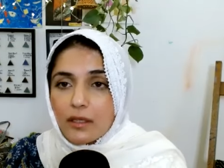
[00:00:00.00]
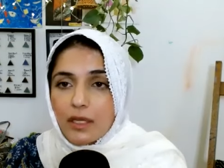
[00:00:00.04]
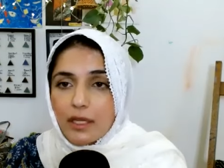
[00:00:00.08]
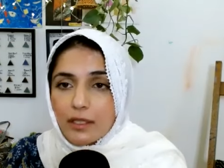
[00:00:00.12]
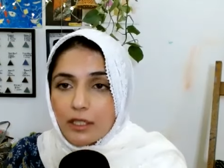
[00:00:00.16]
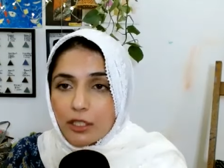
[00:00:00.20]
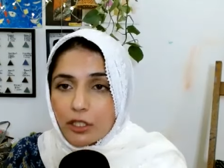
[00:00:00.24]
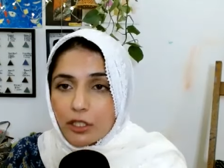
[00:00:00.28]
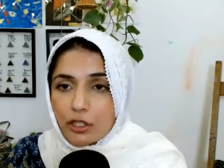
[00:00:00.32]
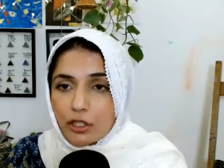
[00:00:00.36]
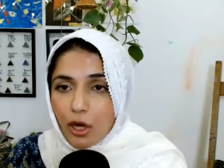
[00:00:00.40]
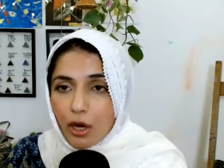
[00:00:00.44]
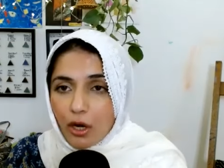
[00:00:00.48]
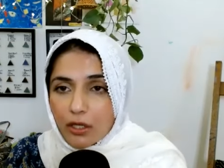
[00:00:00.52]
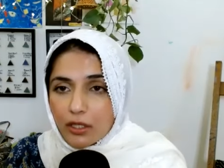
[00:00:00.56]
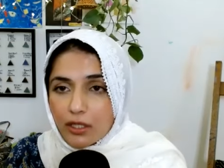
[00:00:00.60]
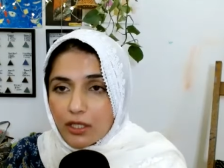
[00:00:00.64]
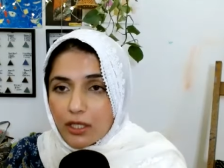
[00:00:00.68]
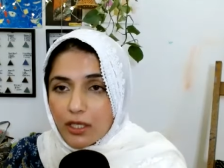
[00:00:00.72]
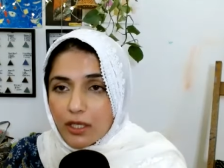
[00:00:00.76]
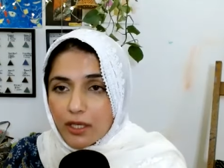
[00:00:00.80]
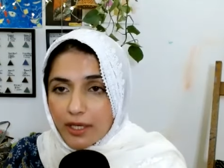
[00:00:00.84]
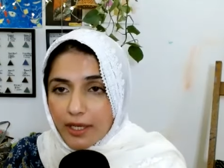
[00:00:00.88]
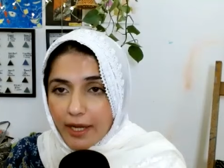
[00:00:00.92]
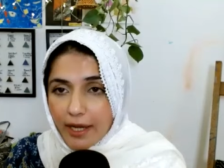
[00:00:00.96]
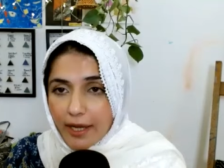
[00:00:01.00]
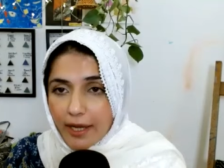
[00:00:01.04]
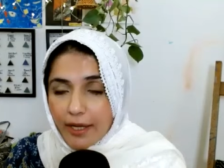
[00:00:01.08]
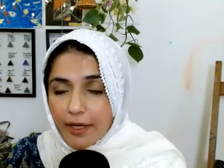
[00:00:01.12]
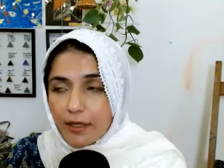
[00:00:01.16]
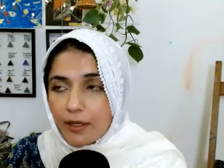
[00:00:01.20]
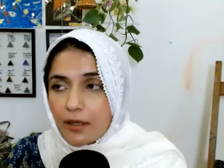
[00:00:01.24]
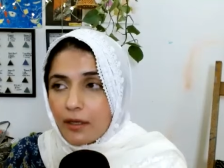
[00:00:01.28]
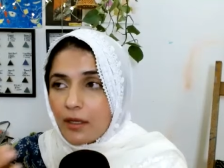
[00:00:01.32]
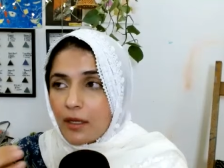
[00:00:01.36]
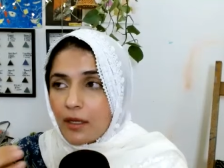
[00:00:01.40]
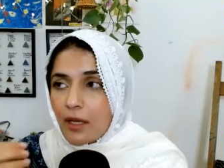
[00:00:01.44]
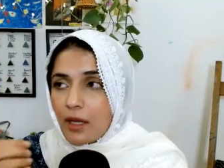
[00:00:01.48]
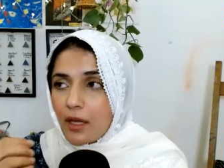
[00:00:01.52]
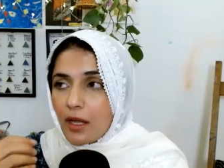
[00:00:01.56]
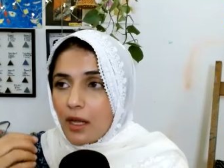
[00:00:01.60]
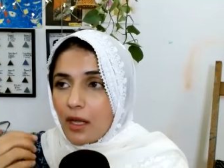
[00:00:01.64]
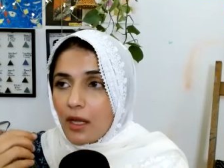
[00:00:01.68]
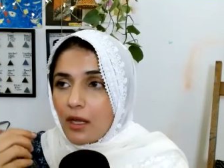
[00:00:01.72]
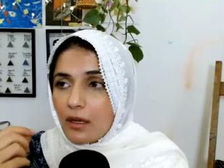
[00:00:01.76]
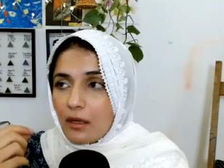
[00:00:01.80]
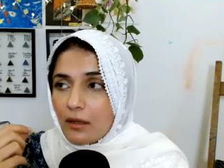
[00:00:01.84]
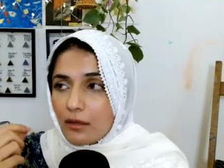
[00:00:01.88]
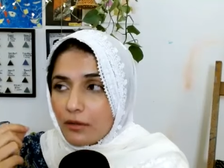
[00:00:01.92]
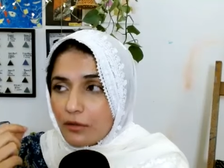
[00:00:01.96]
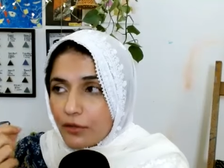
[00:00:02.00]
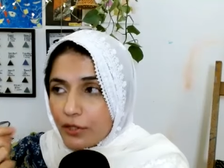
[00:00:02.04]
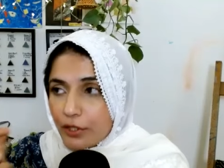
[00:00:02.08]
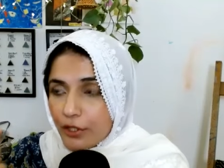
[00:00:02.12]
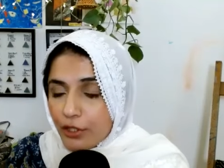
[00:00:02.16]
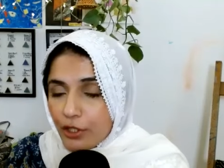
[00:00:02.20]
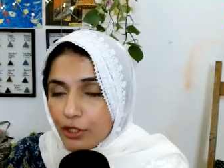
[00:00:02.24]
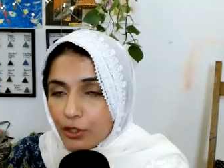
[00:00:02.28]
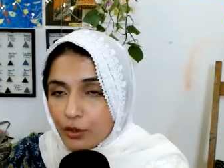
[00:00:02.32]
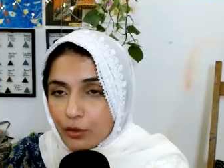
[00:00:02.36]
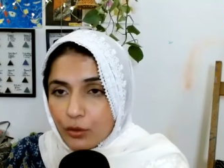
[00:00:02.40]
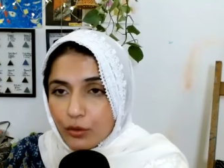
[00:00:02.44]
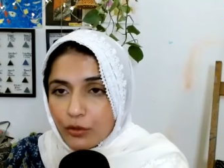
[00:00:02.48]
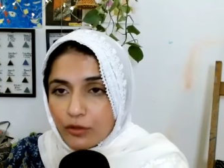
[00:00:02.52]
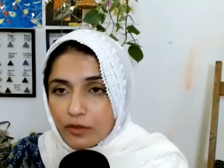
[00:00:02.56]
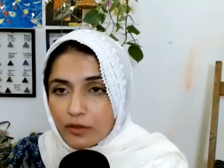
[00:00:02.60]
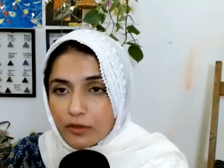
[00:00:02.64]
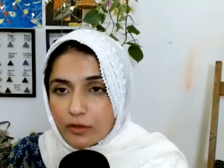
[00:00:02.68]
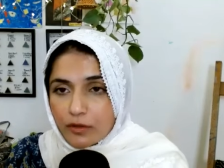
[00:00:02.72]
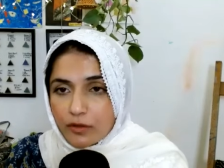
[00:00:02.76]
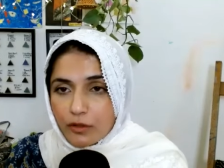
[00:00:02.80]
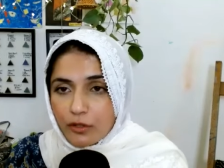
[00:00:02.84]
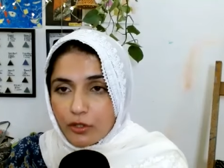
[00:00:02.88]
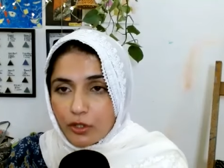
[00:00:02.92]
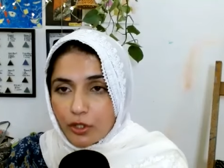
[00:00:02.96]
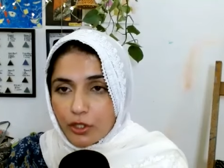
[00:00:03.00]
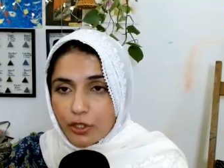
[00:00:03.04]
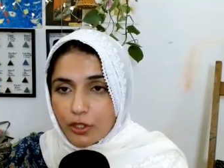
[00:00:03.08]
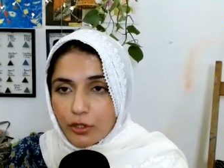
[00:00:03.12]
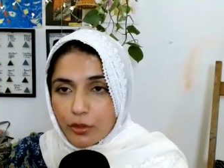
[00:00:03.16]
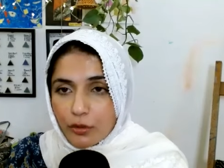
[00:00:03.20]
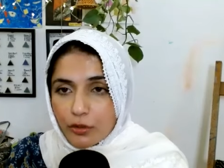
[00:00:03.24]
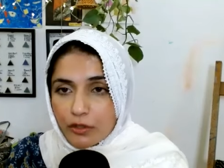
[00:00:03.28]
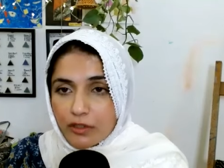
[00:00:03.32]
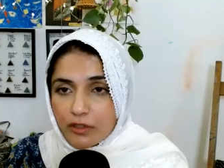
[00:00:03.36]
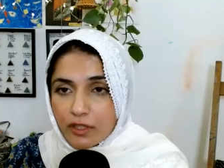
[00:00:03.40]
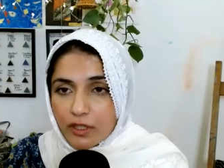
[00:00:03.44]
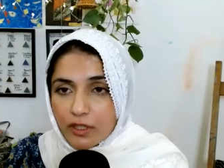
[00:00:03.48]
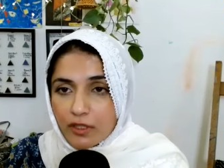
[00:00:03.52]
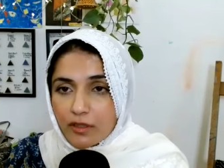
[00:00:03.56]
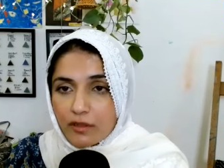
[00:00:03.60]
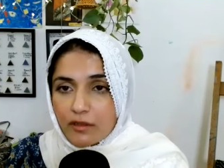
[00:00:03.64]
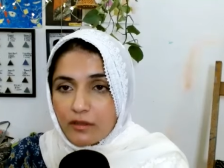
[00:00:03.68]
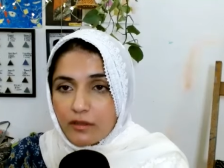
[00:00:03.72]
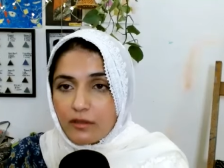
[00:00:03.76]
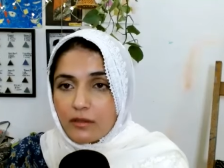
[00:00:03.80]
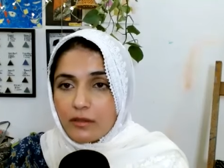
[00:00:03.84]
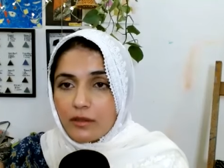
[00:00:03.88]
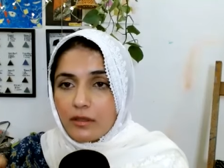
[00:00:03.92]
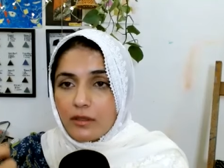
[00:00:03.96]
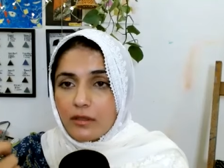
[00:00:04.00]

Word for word: then the doctor can reduce your doses.